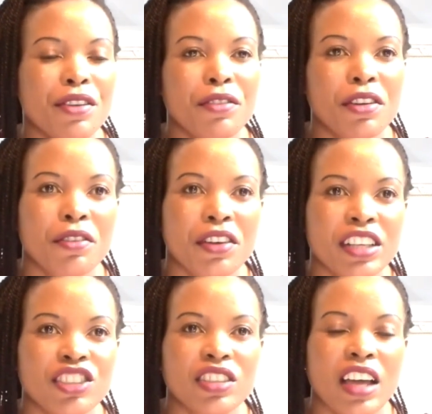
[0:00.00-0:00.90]
when we
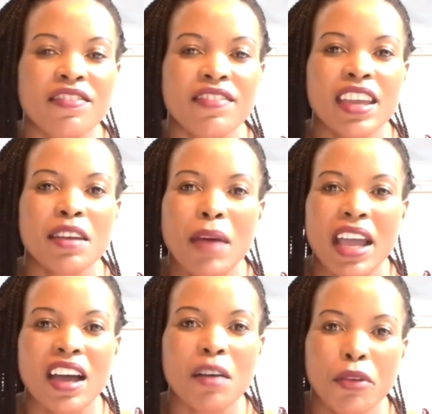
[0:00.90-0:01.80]
reached, and
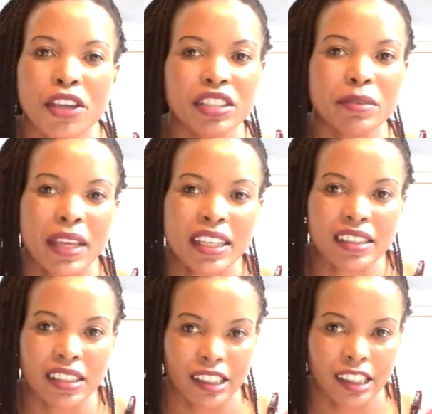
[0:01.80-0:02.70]
then my
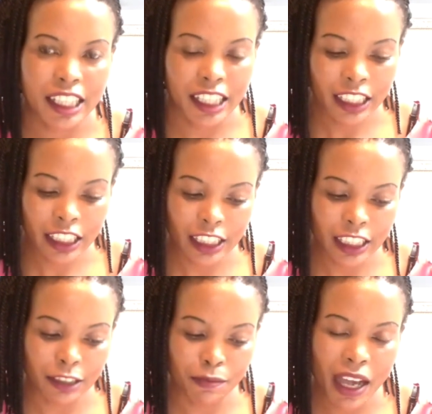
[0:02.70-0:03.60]
appointment
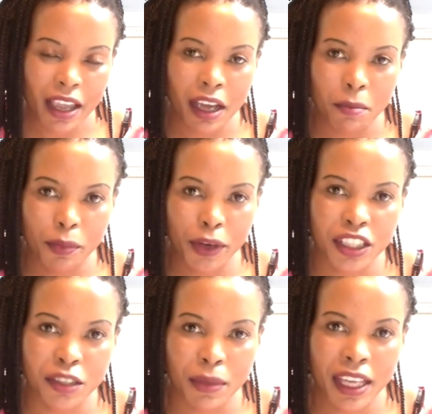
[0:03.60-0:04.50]
date, my
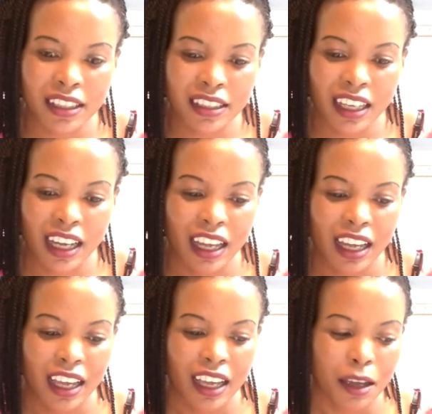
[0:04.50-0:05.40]
appointment
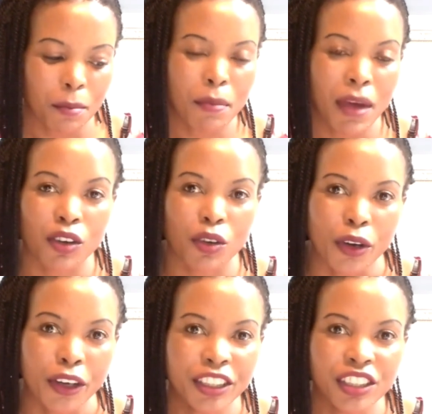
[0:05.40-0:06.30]

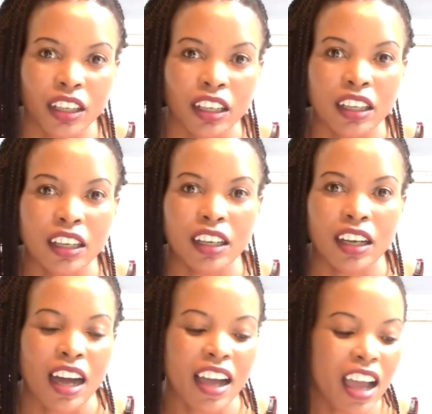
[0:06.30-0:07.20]
barcode,
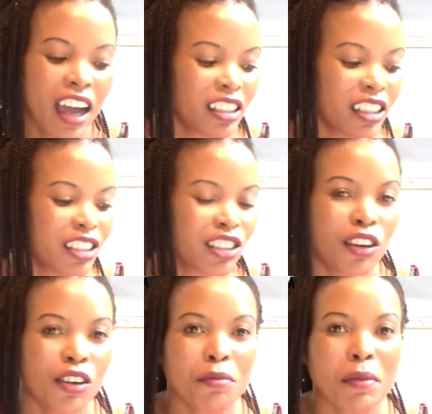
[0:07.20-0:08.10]
I had
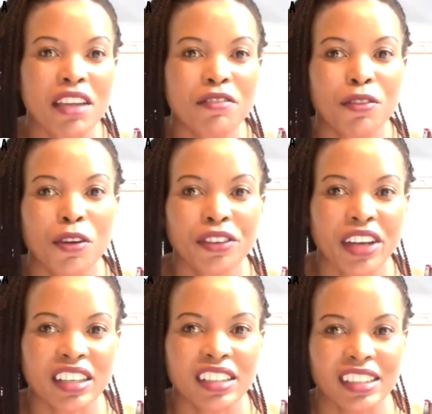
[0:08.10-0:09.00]
it on my
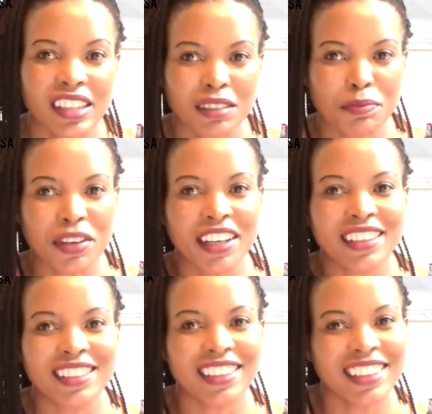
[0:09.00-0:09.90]
phone. I didn't
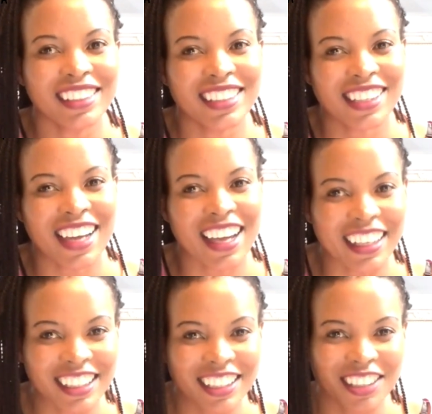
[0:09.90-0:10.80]
print it, so
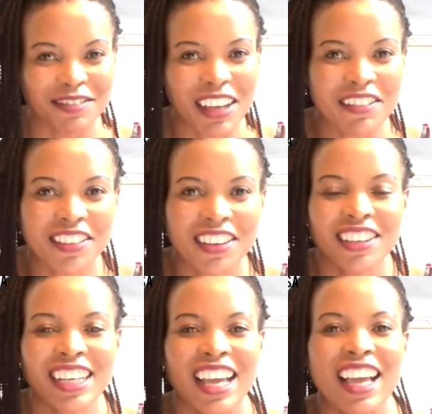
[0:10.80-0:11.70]
I had it on my
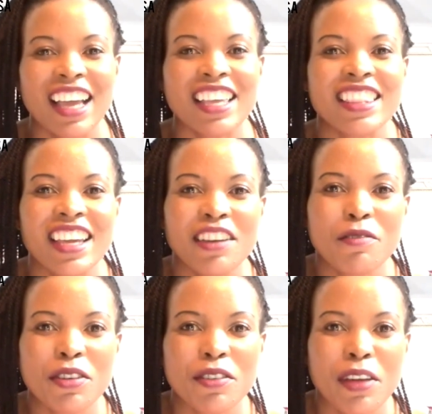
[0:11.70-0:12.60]
phone. And
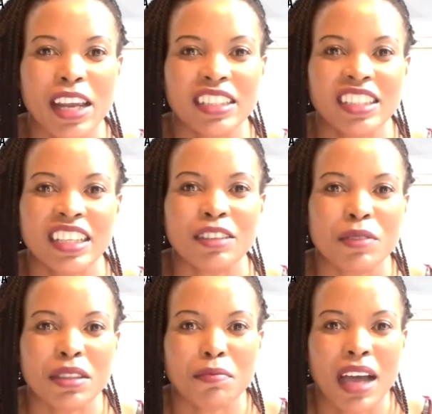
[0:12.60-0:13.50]
then we went
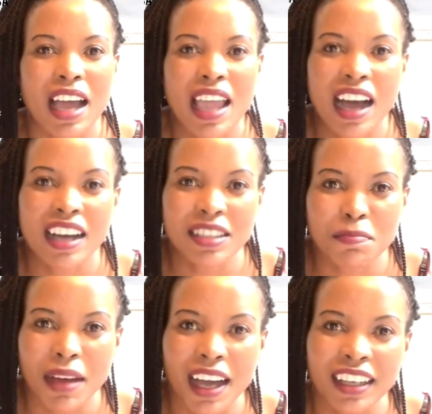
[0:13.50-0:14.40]
in with my
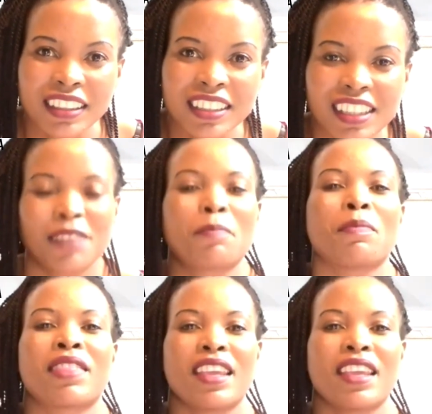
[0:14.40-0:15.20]
husband,